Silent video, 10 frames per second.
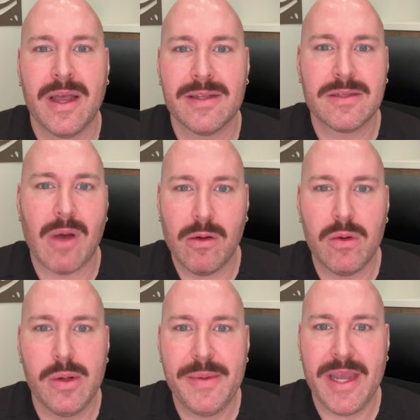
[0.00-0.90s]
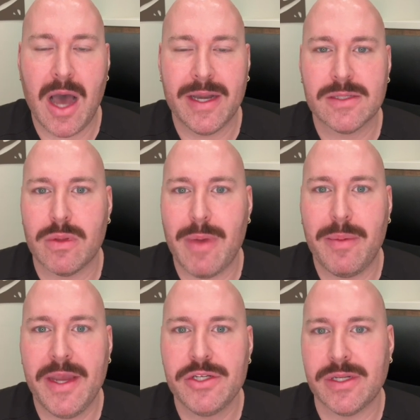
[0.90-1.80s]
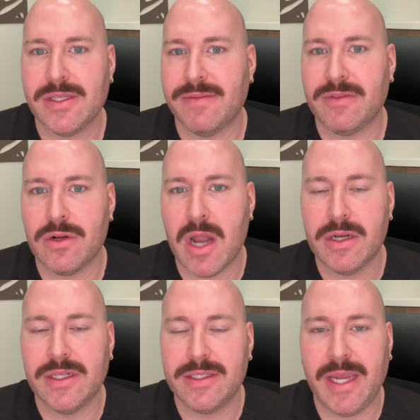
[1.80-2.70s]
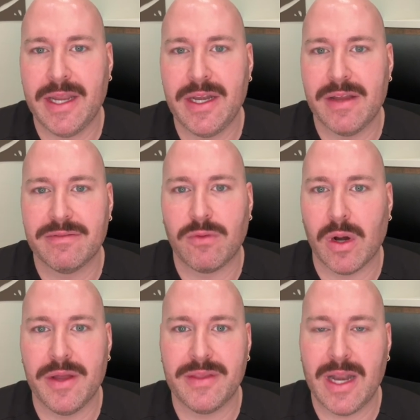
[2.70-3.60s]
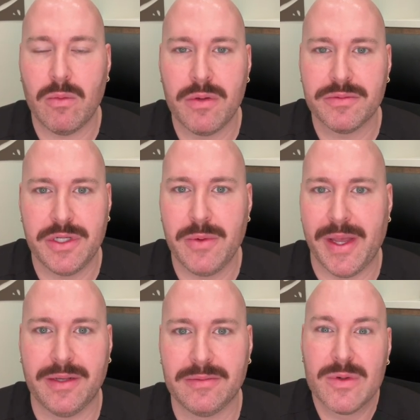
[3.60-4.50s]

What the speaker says: And so I will be honest with my patients. If they're not a good candidate for it, then I won't do it.